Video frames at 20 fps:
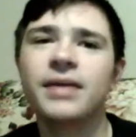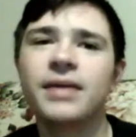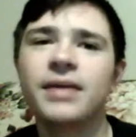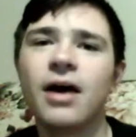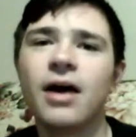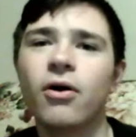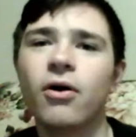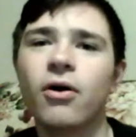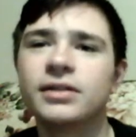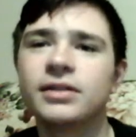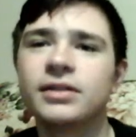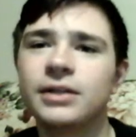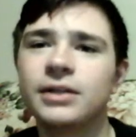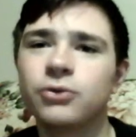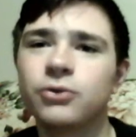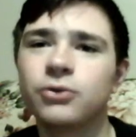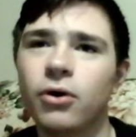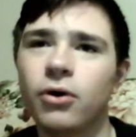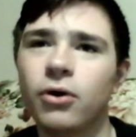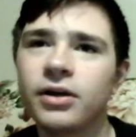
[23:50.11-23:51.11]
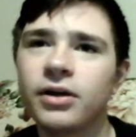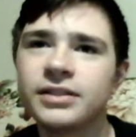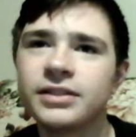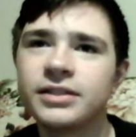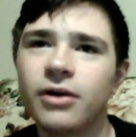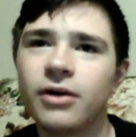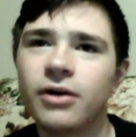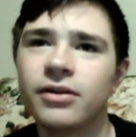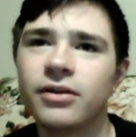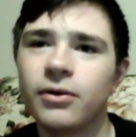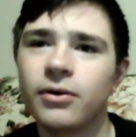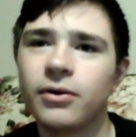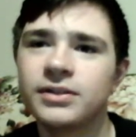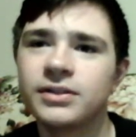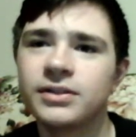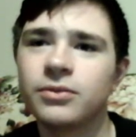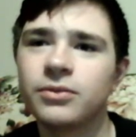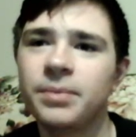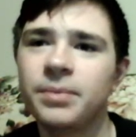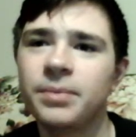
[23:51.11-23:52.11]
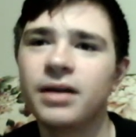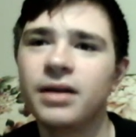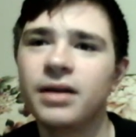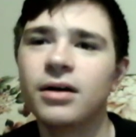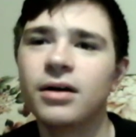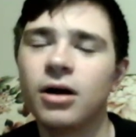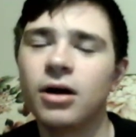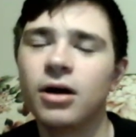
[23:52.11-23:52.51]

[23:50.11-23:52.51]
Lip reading: Yeah, on Central Arkansas, though, is it'll be